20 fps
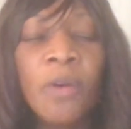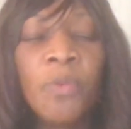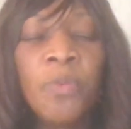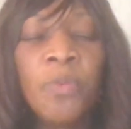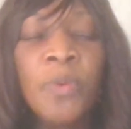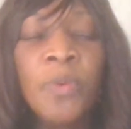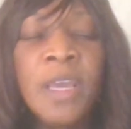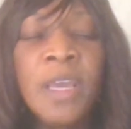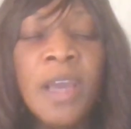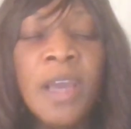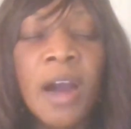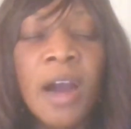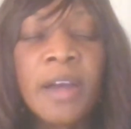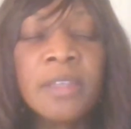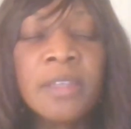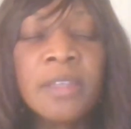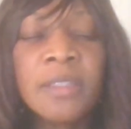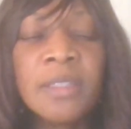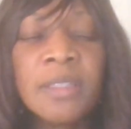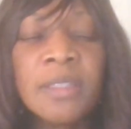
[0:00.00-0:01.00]
that we
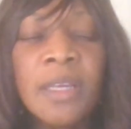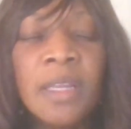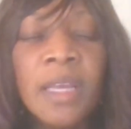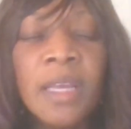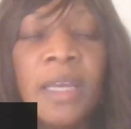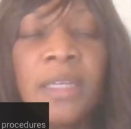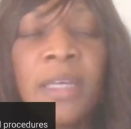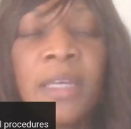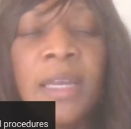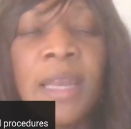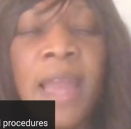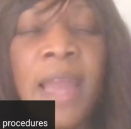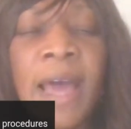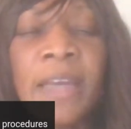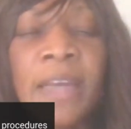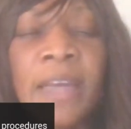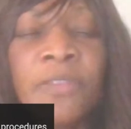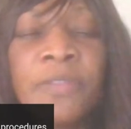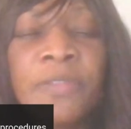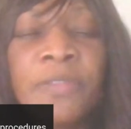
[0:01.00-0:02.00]
are still in the
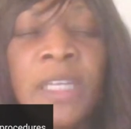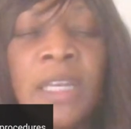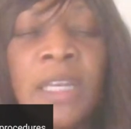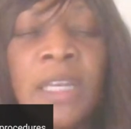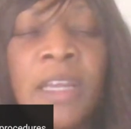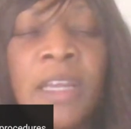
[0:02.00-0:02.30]
land of the